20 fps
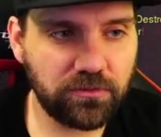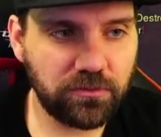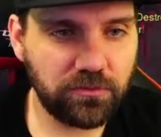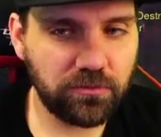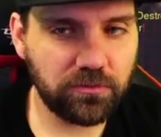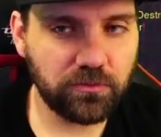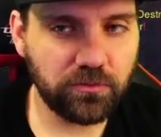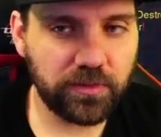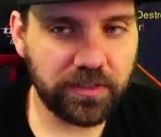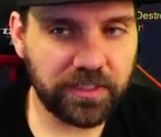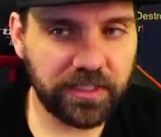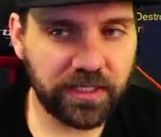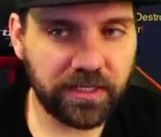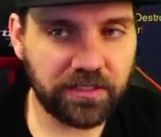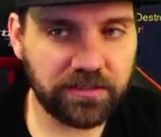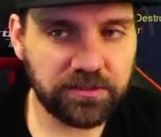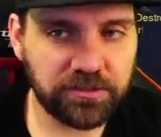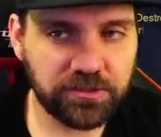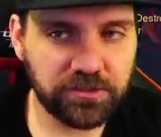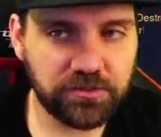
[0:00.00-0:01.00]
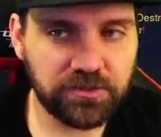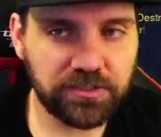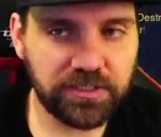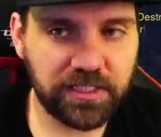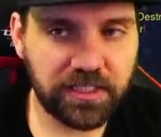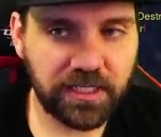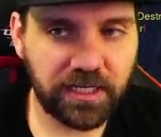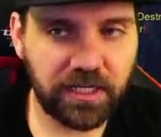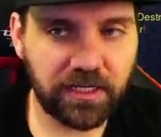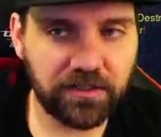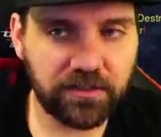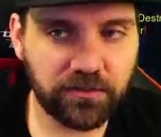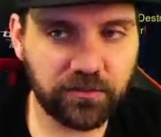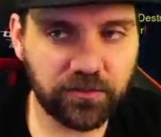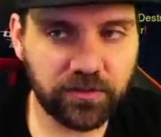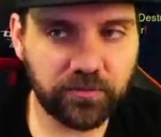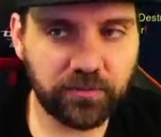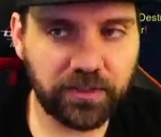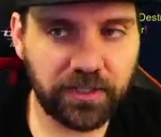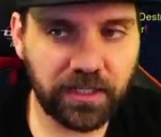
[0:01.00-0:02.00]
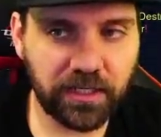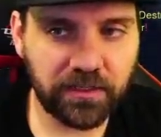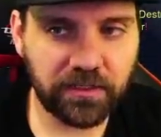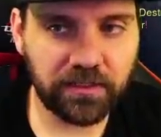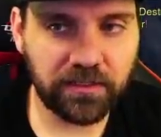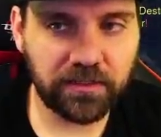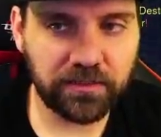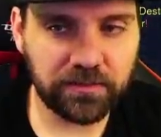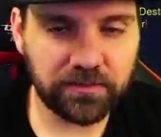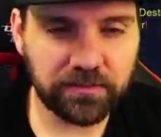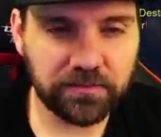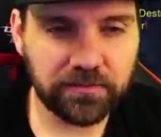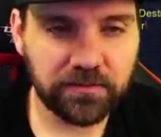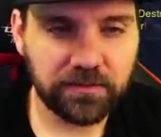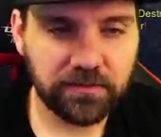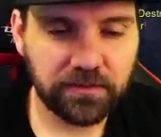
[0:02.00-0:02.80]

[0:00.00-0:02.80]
Ooh, we got a juicy conduit pylon.